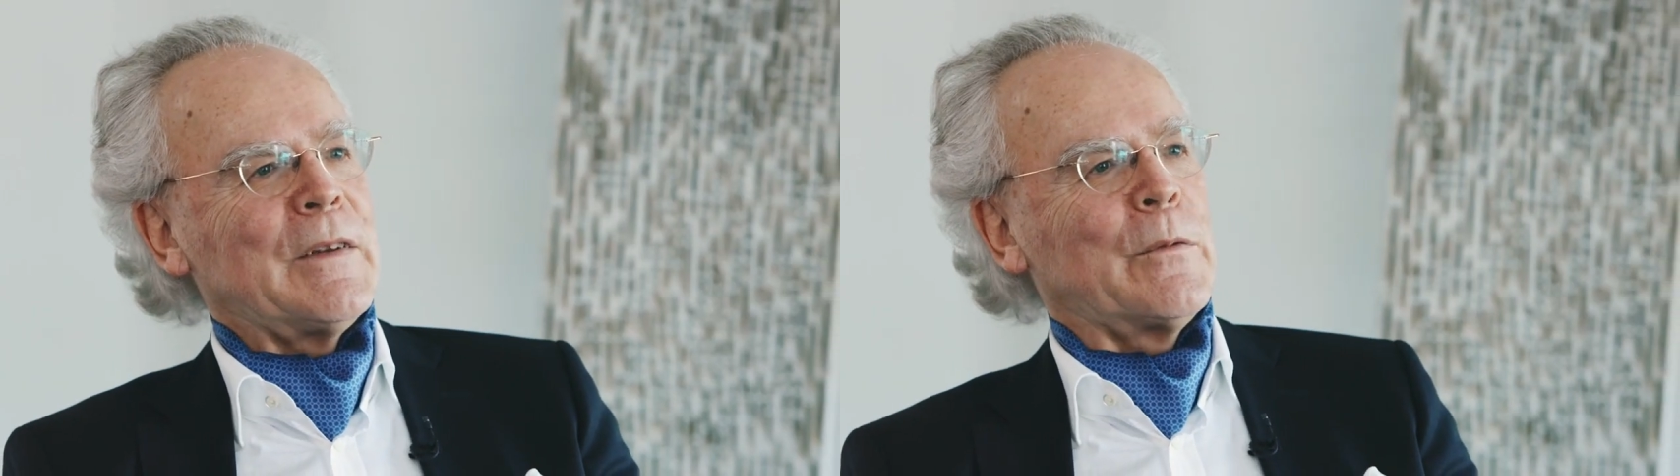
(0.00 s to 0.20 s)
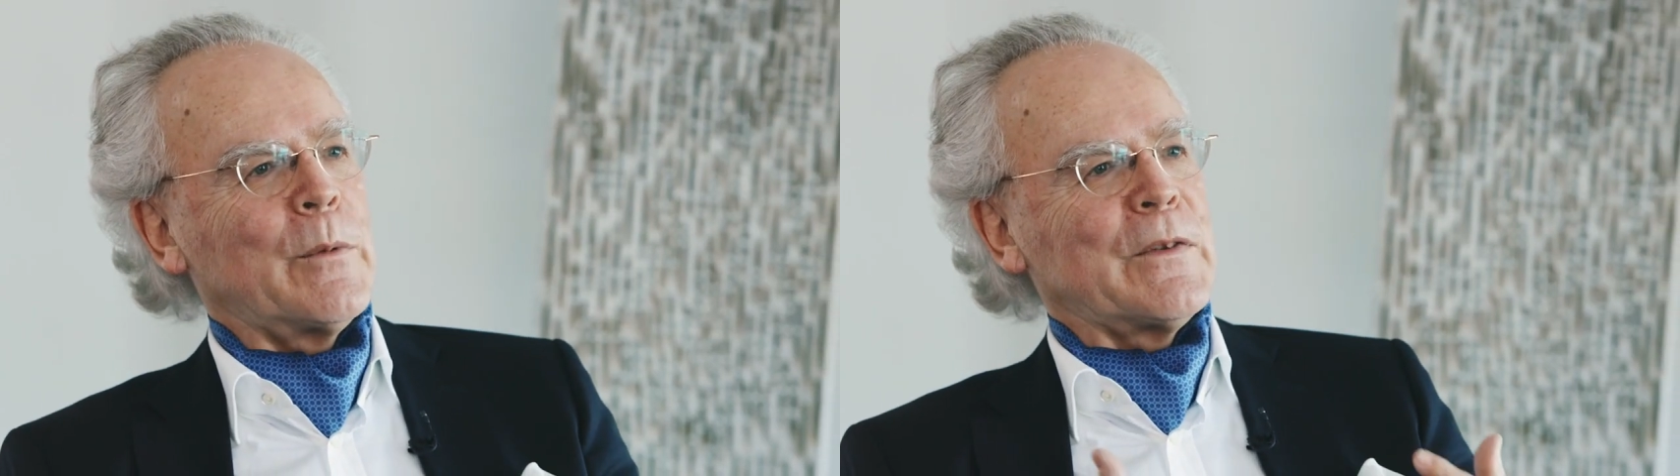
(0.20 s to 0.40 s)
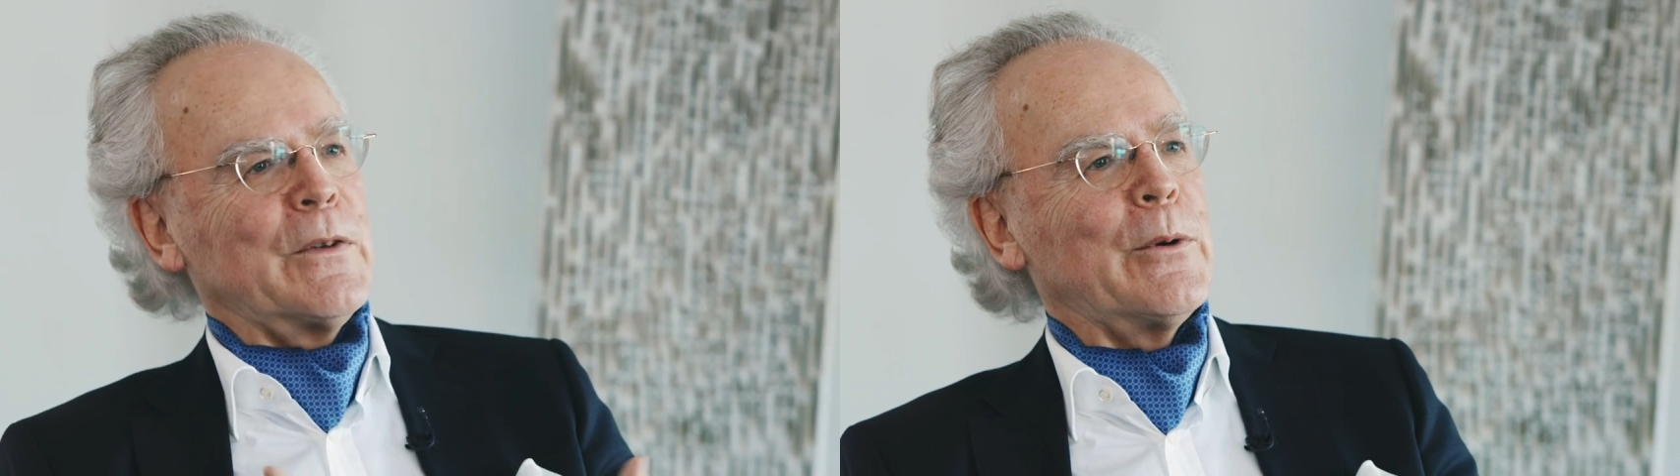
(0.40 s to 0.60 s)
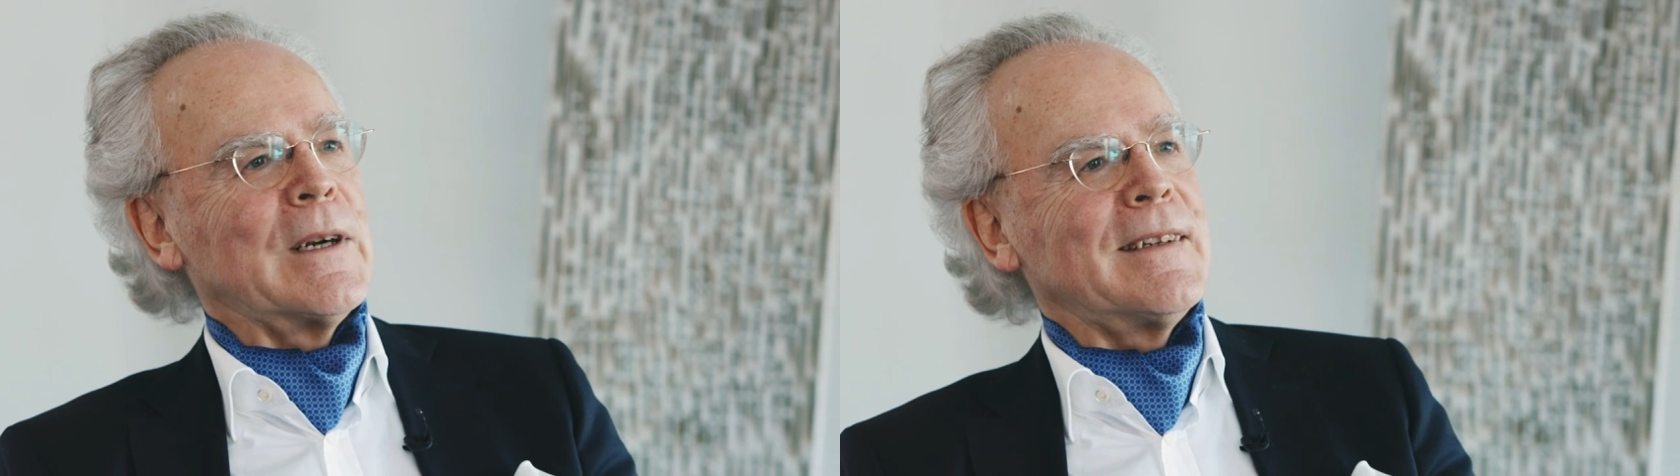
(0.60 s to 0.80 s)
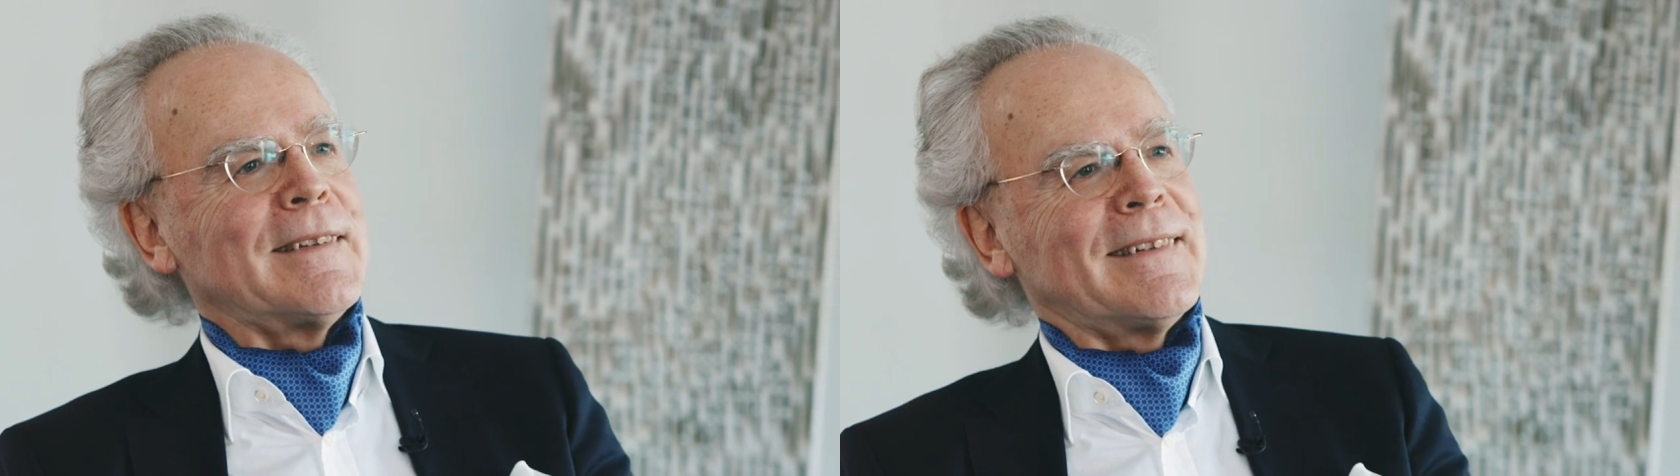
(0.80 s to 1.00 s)
this was the
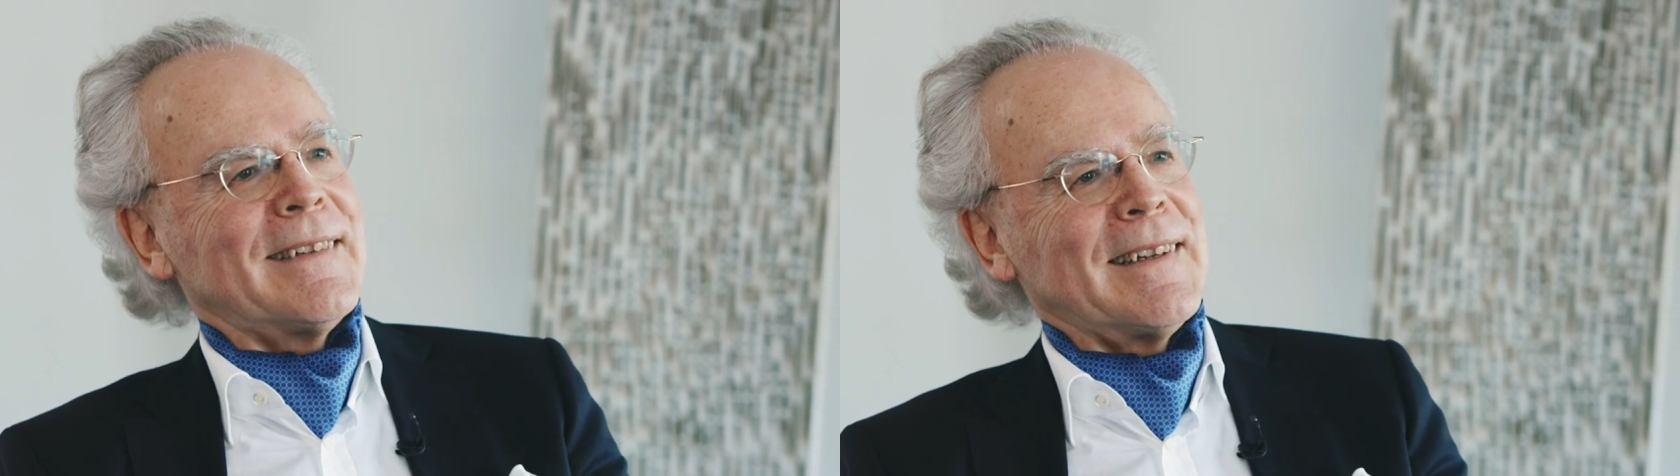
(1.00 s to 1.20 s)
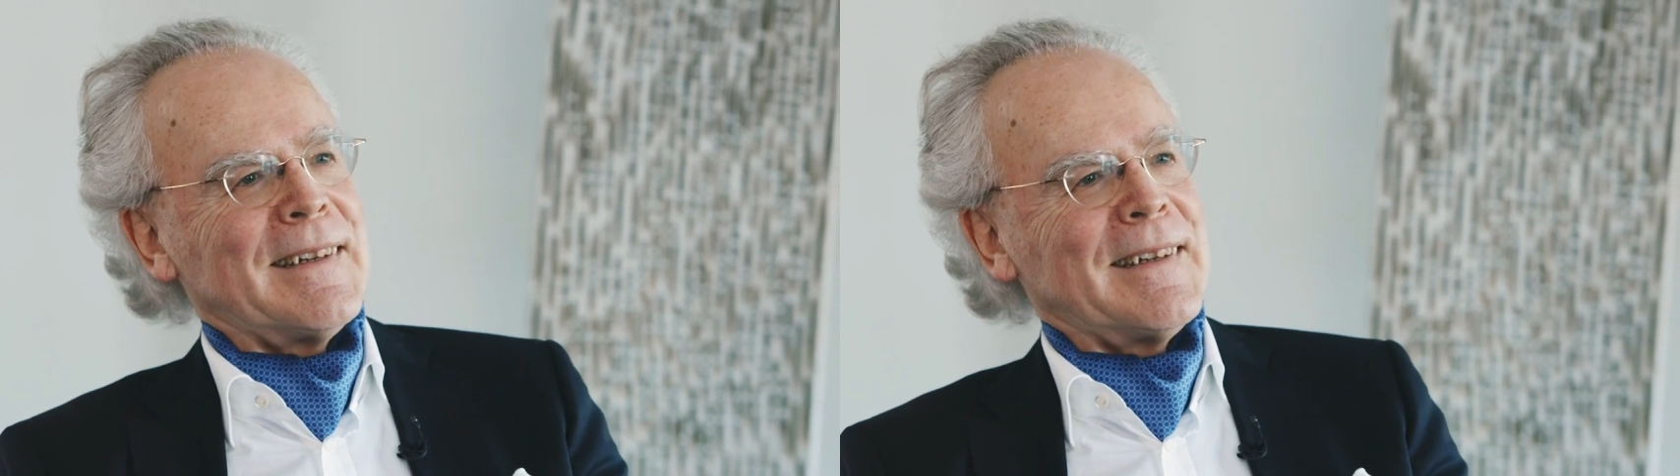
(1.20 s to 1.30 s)
earliest